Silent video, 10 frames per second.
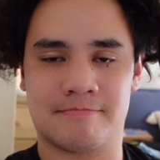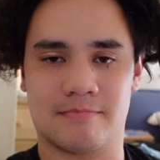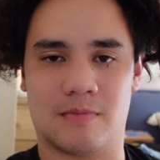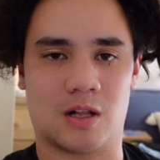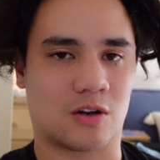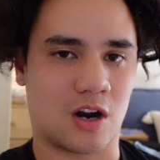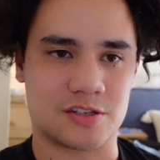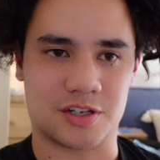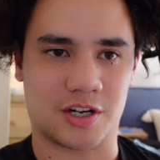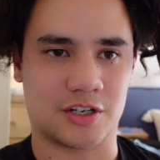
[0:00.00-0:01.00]
I'm all
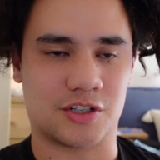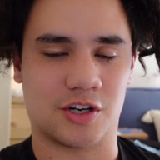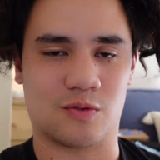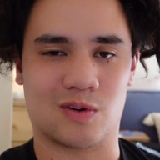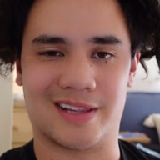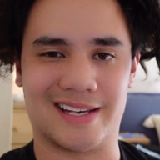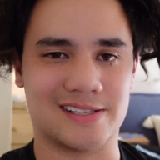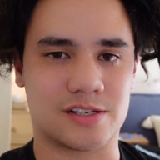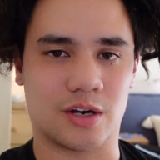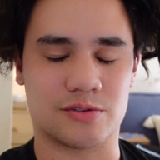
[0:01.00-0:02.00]
across the country. We're in the
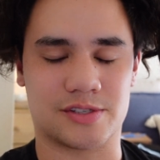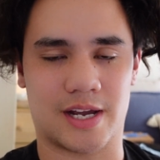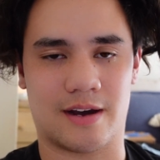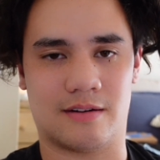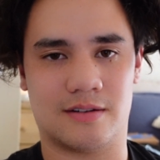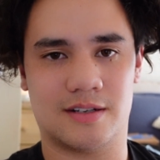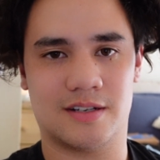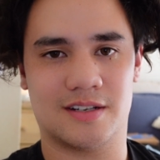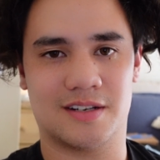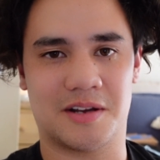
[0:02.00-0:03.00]
East Coast now.
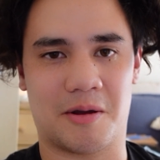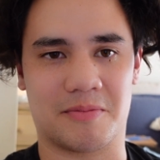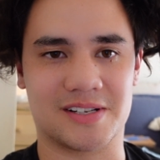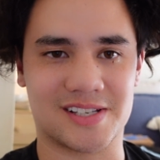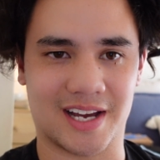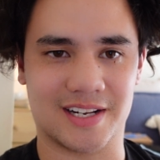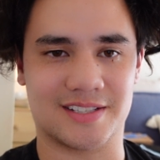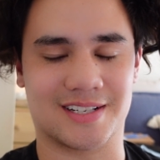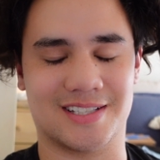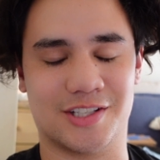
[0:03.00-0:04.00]
I'm excited
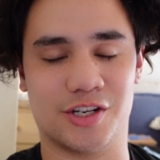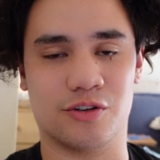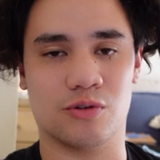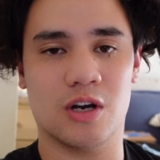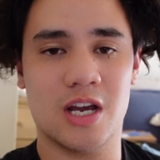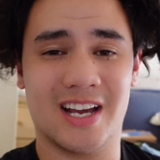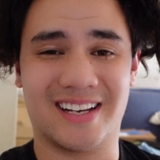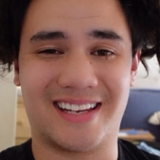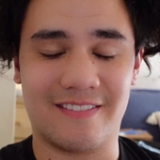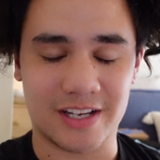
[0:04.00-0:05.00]
to continue
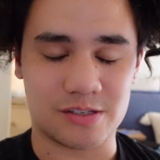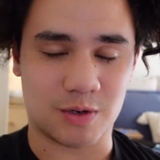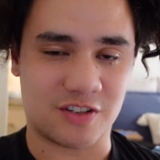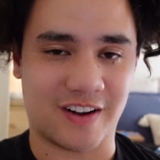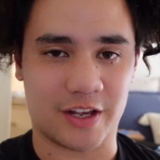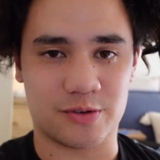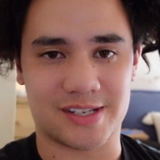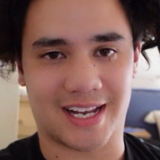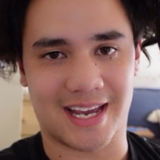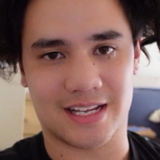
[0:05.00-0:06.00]
giving as much value as
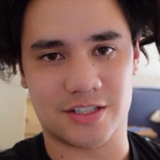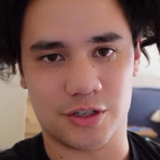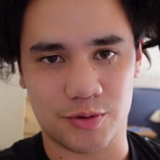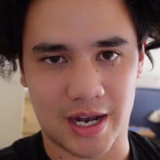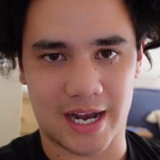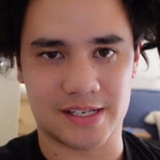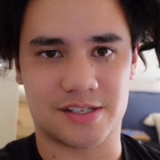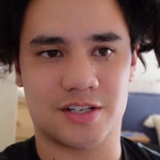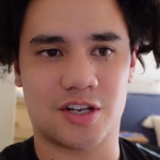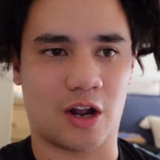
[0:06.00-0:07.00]
I can to you
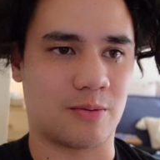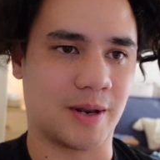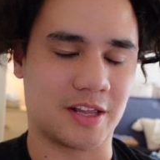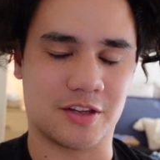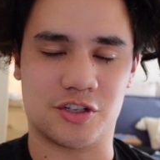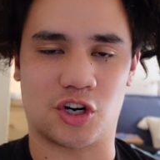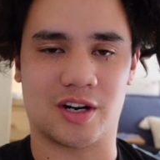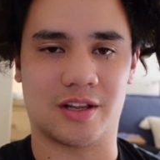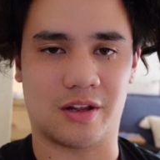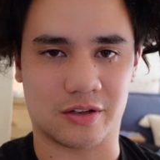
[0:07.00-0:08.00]
guys, documenting the
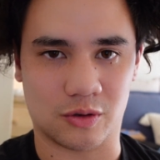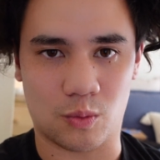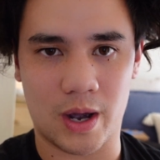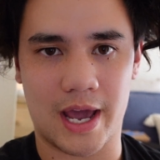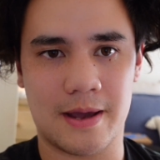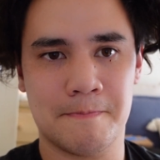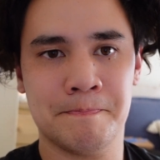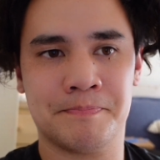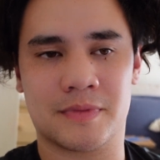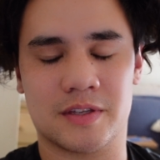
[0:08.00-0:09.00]
journey along the way
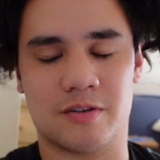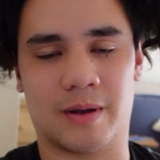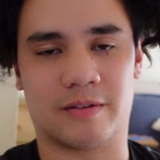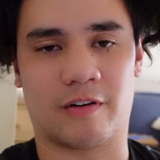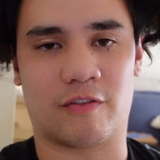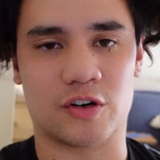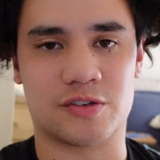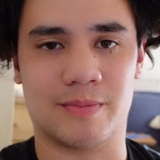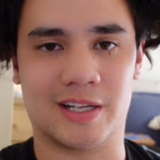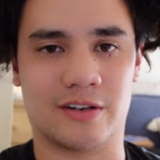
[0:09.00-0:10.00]
to make my
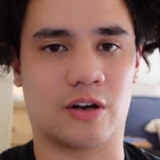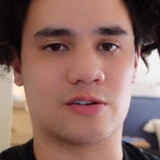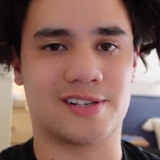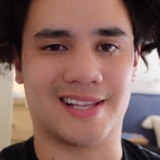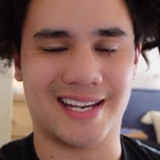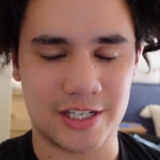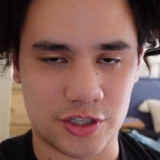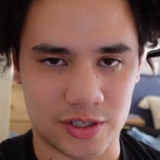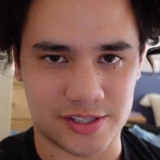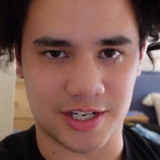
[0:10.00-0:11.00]
first million dollars in the
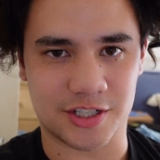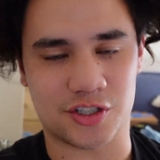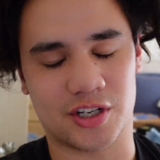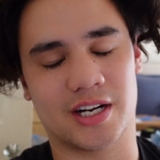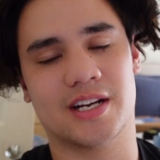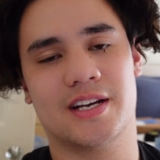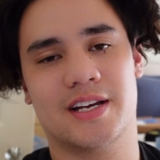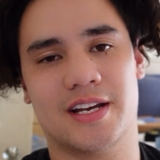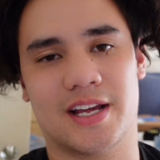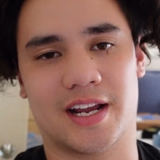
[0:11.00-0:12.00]
insurance industry.
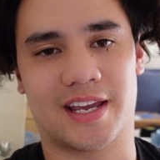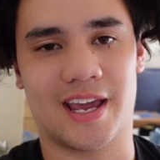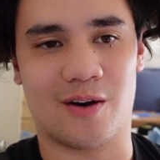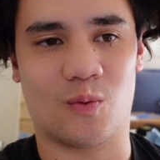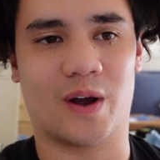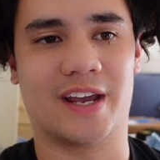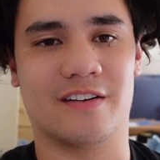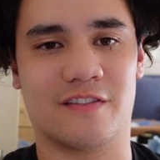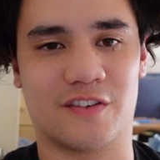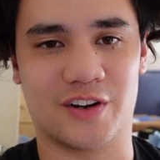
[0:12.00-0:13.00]
And I can't
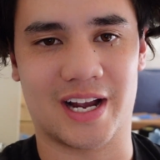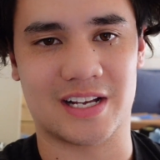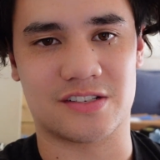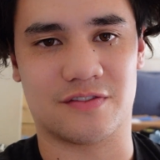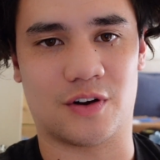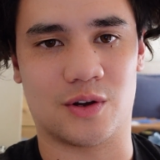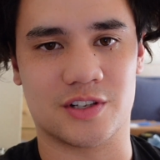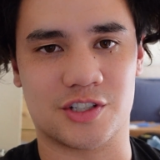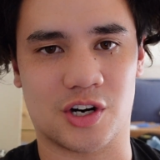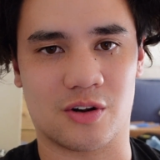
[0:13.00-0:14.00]
wait for you guys to follow on
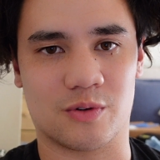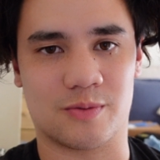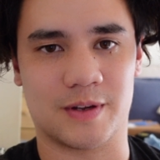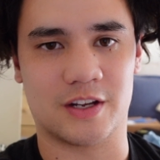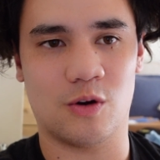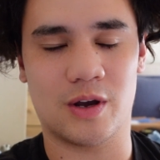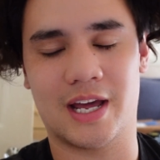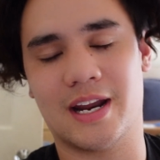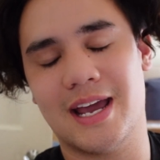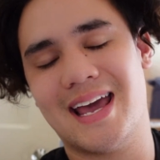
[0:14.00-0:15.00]
this journey with me. Go
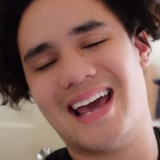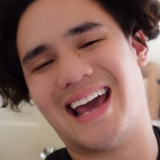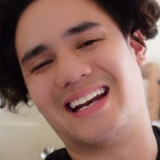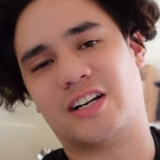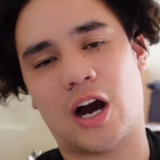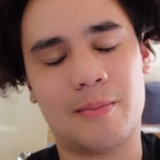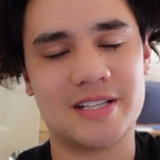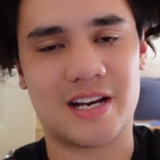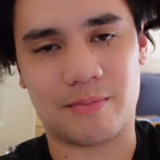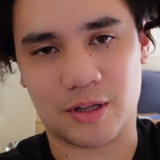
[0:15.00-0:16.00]
ahead and
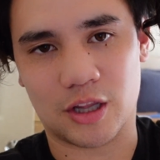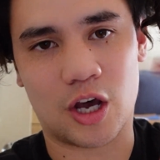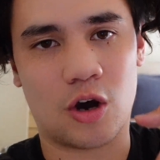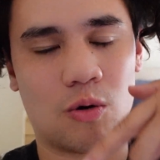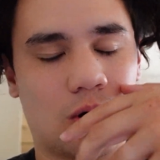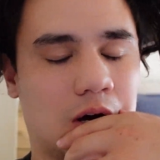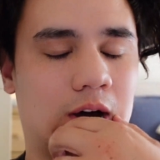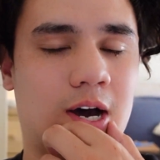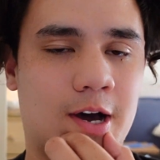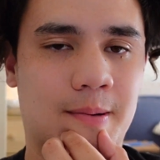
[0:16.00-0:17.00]
comment down below
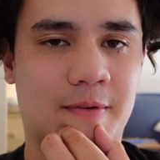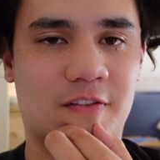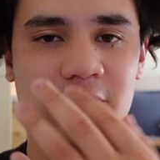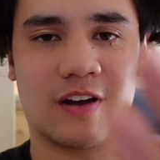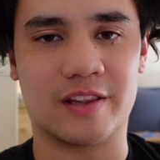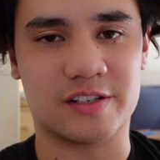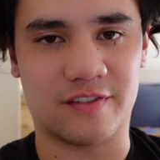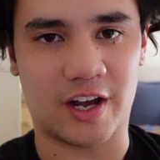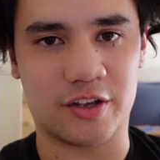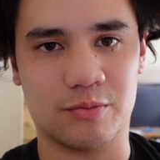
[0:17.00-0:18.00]
um, if you found this
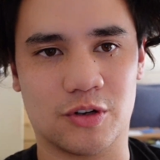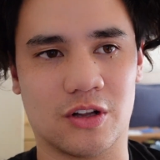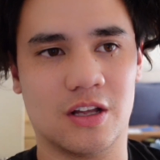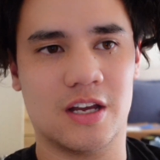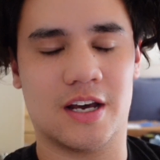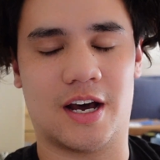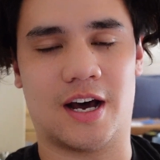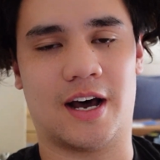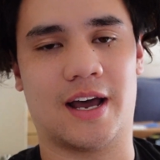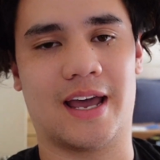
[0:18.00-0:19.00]
valuable,
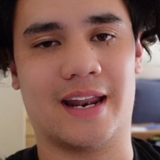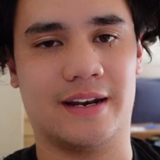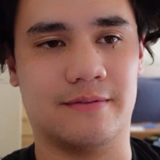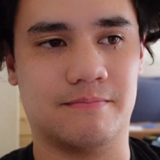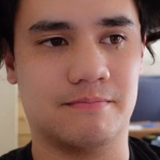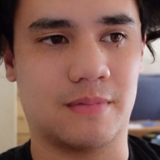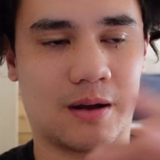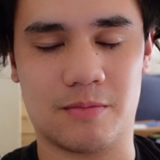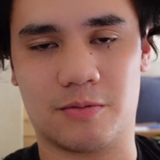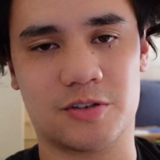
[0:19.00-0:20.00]
uh, and
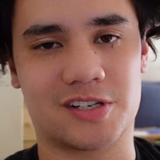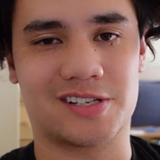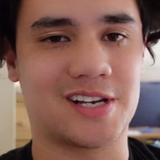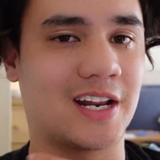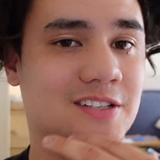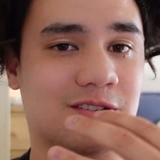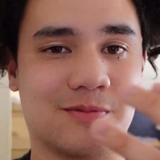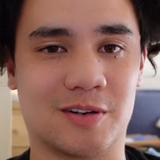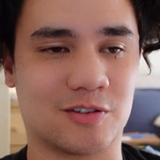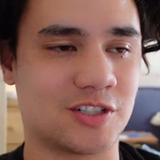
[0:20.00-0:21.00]
I'm, I'm just excited to
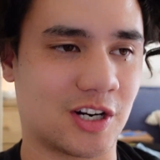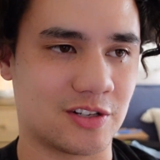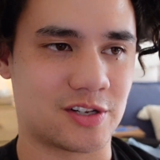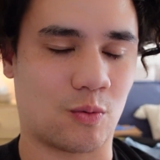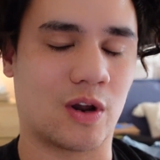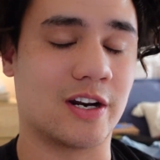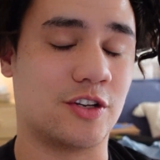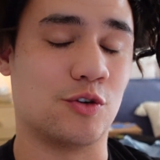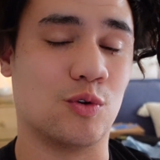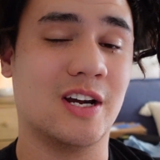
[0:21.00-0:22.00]
be able to share this. I wanted
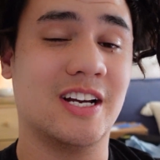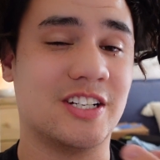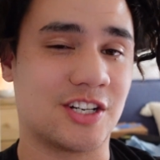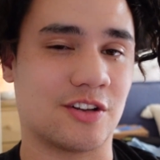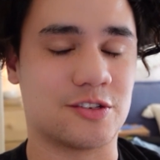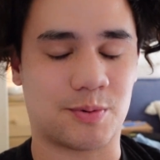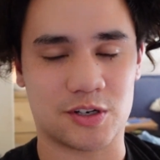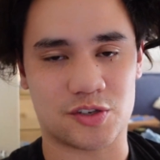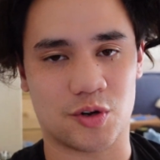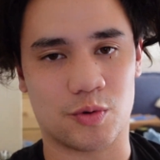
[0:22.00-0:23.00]
to share this
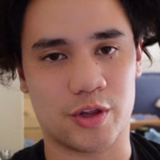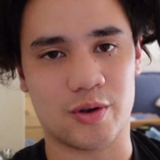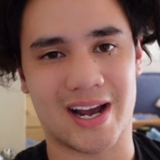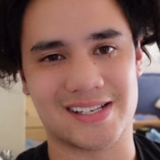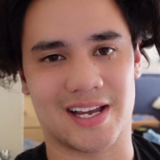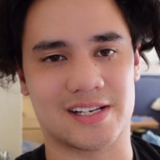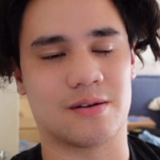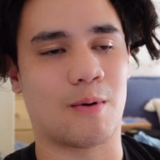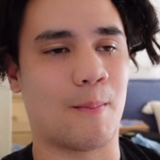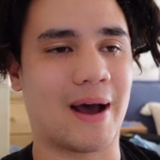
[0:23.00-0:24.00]
personally with you guys as
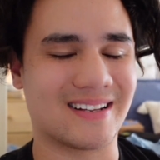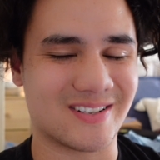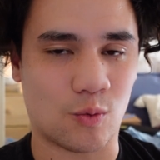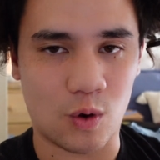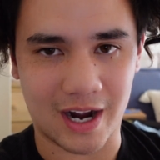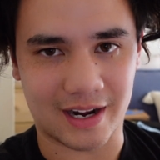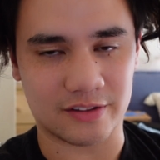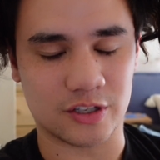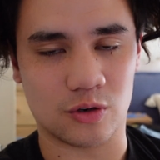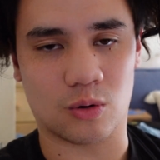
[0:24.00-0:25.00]
I'm about to walk
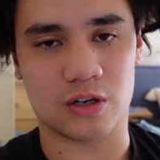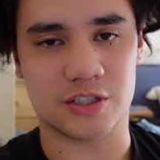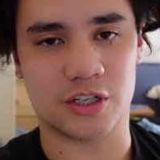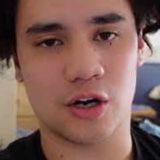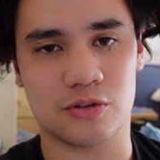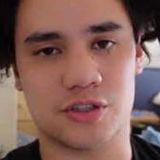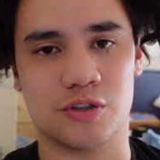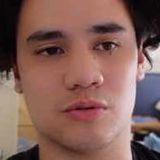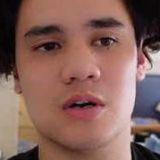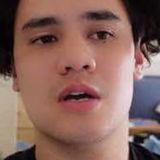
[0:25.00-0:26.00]
out the door to go
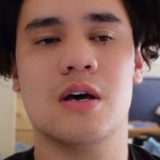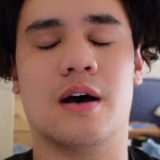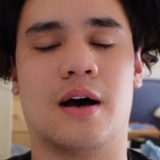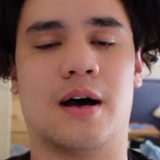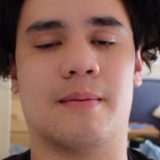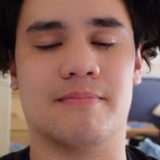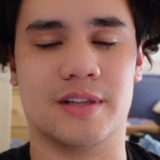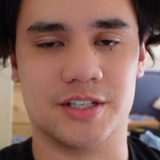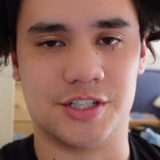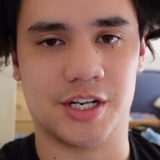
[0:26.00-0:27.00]
to um,
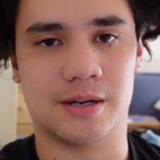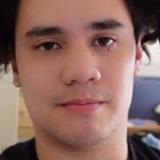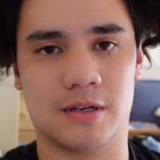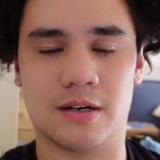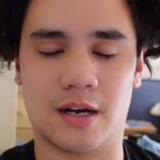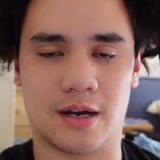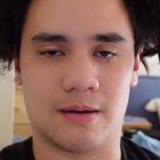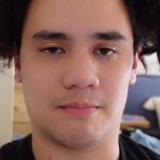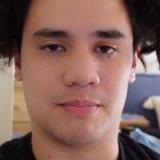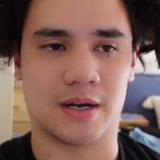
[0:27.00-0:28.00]
the gym,
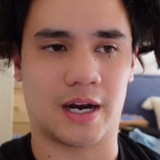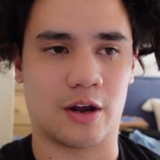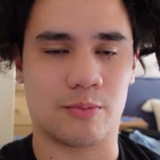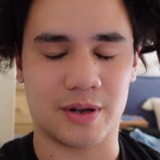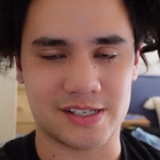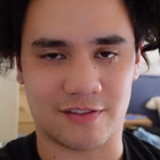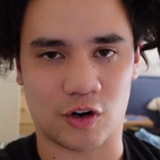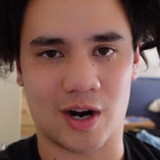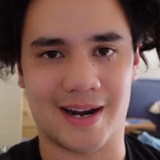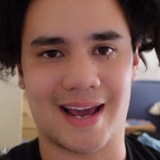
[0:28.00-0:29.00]
um, but I hope you guys have a
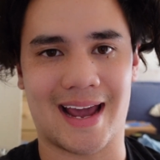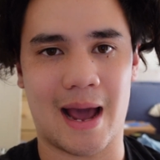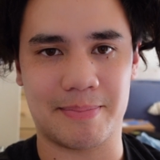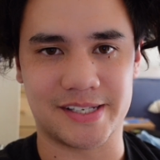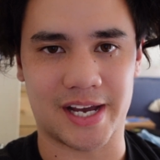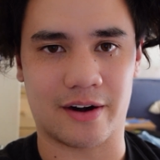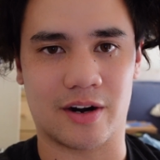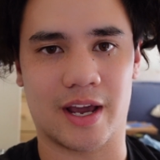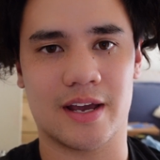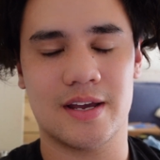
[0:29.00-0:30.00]
great day. Happy
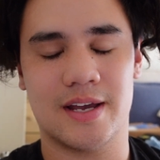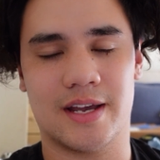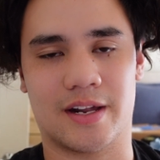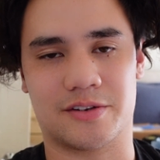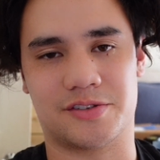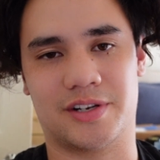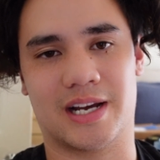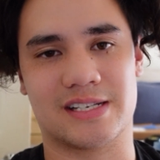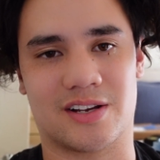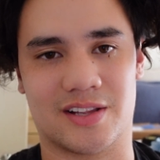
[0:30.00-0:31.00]
Saturday, and I'll see you
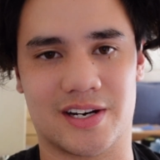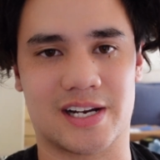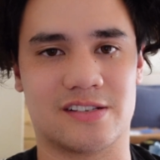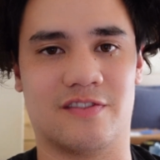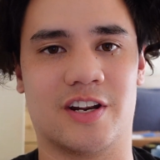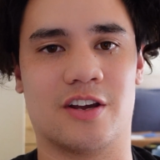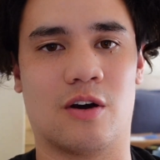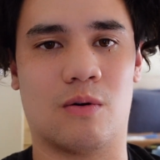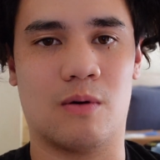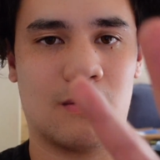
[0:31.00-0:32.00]
guys on the next
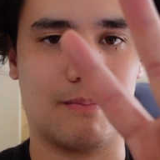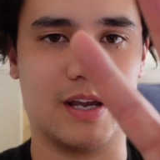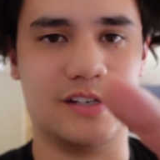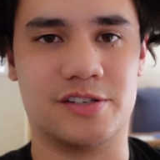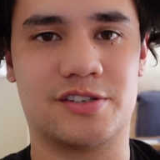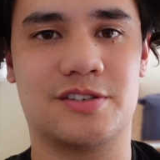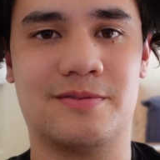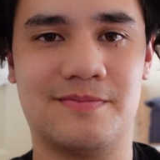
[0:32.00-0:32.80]
video. Peace.